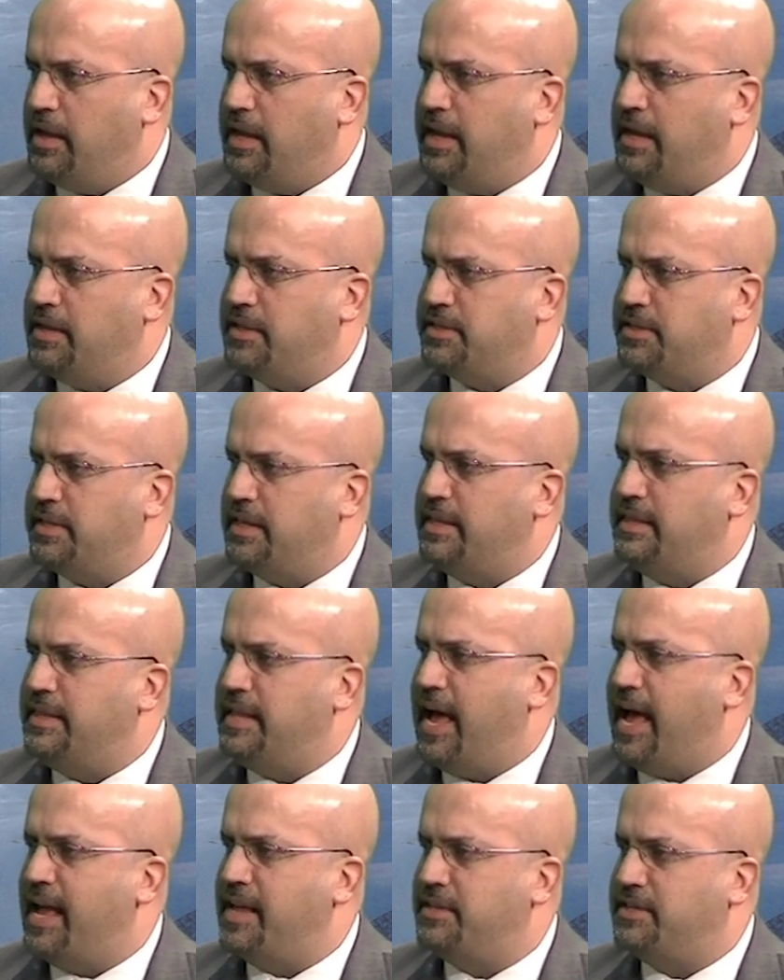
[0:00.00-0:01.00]
is
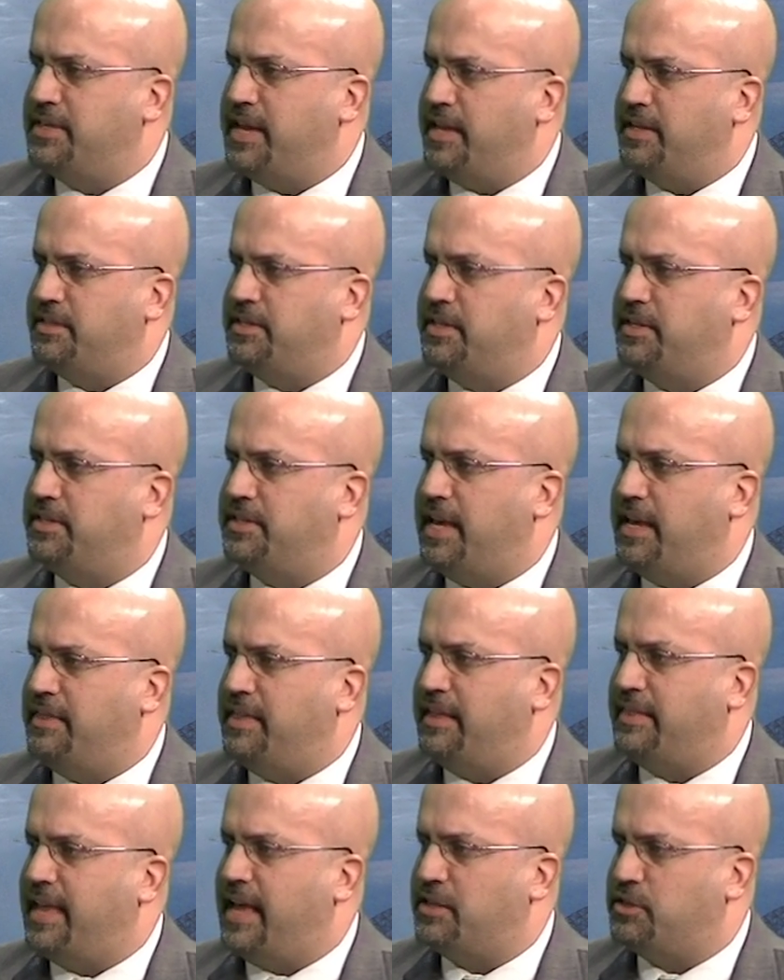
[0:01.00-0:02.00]
nonsense to say
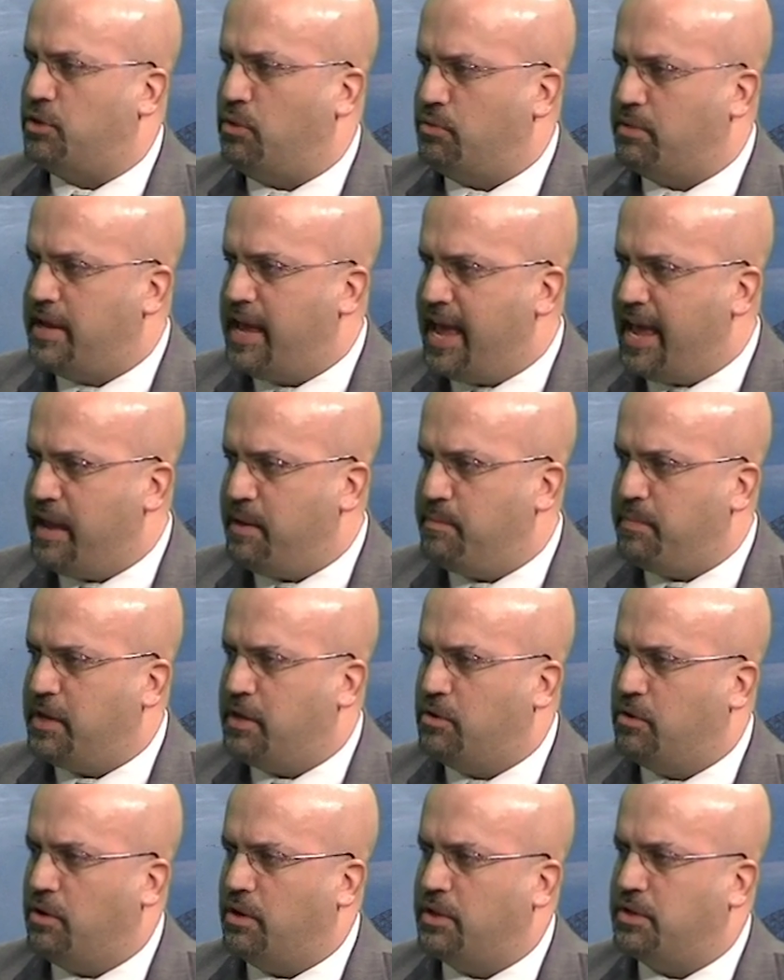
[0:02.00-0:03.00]
that that's okay,
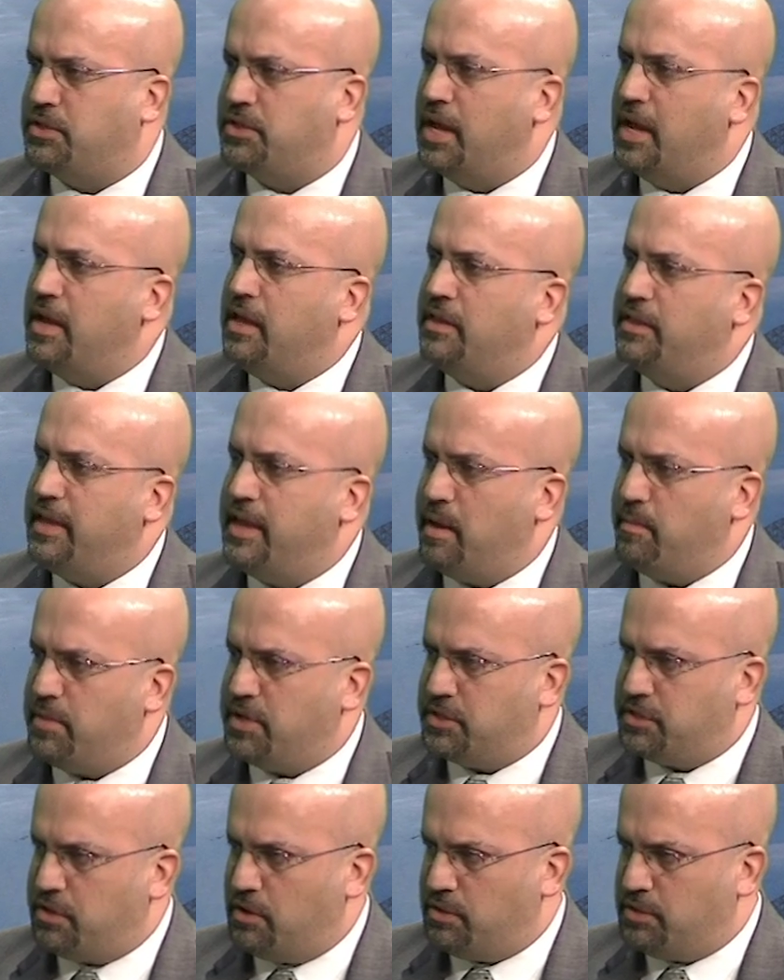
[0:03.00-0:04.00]
because the
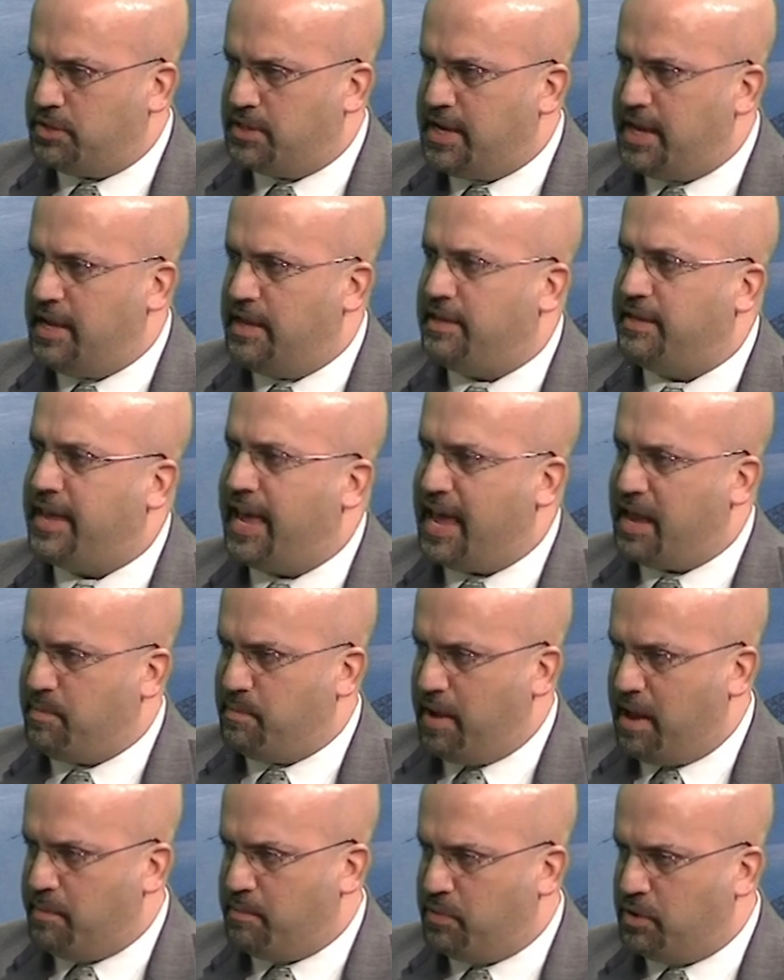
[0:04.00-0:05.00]
MS-13
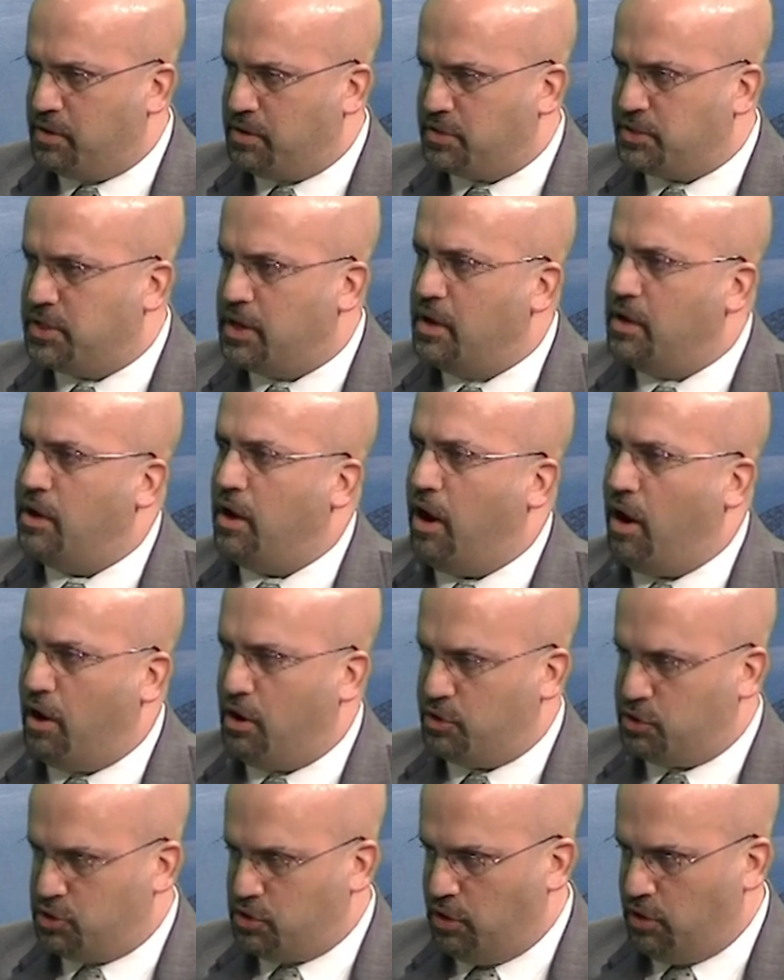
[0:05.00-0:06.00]
gang members
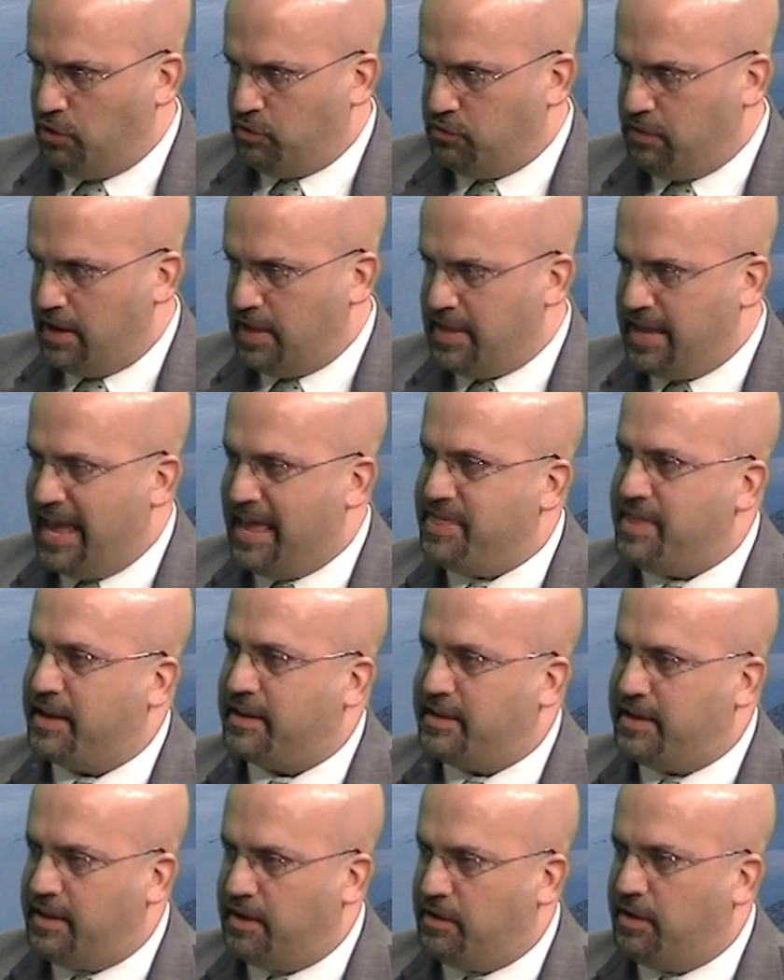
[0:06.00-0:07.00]
are children and they're
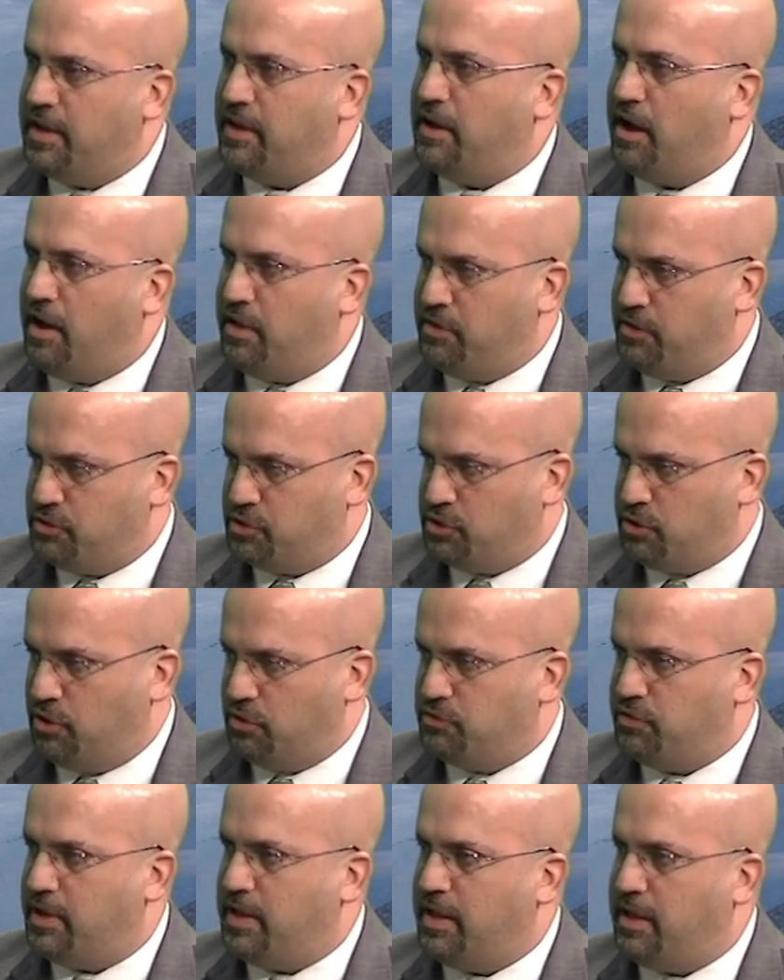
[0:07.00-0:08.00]
killing other
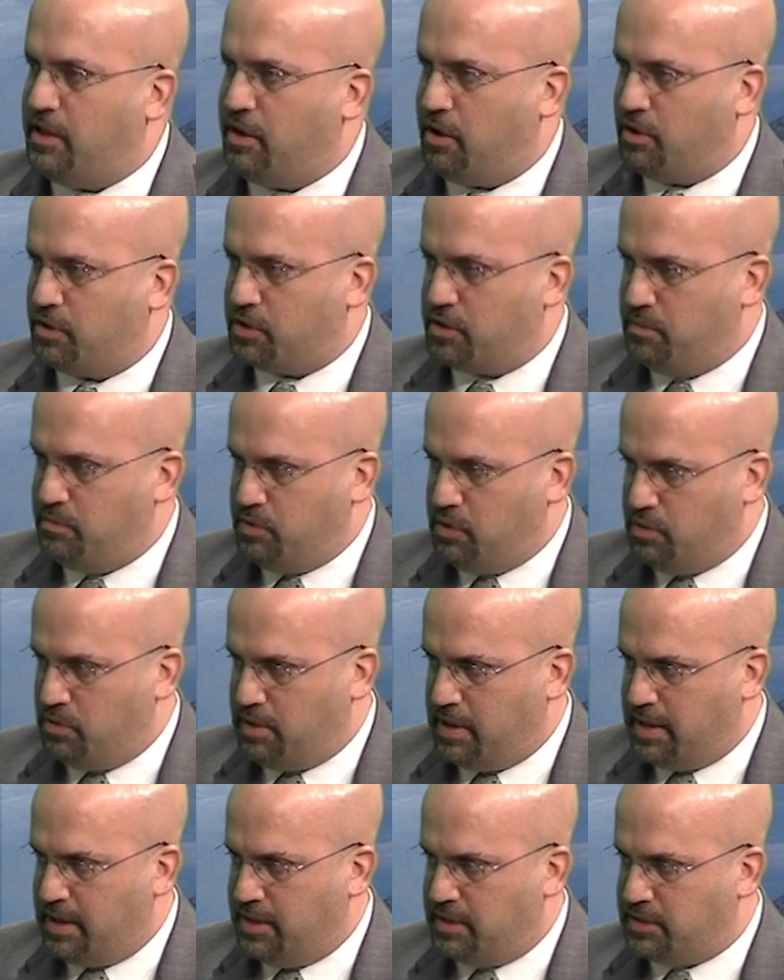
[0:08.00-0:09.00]
children in our
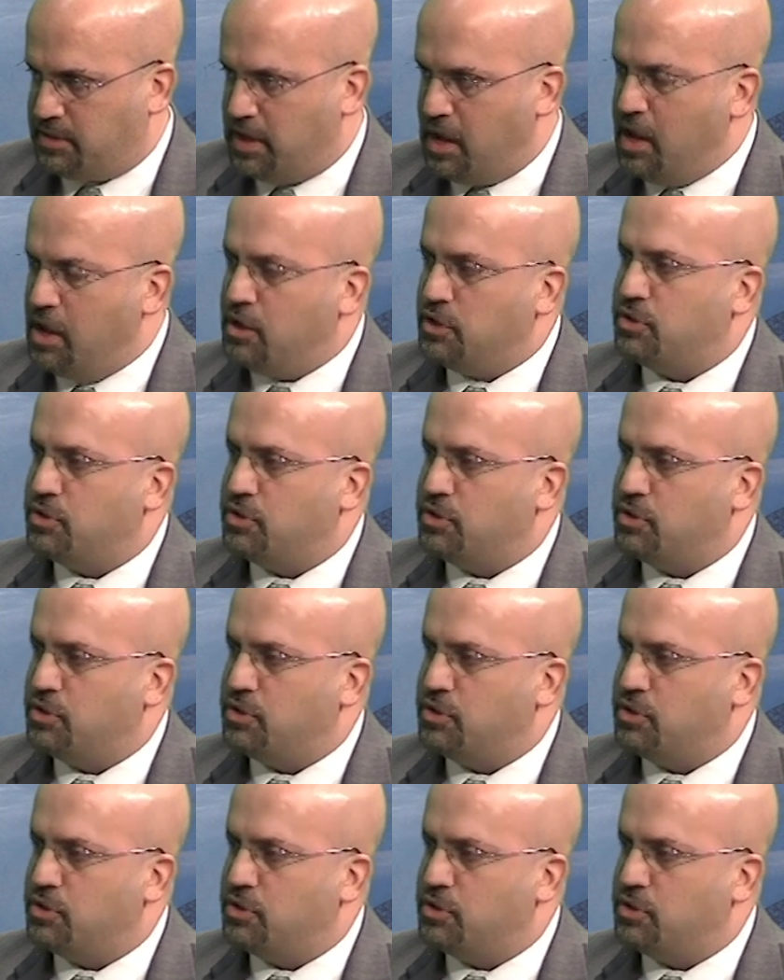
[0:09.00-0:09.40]
communities.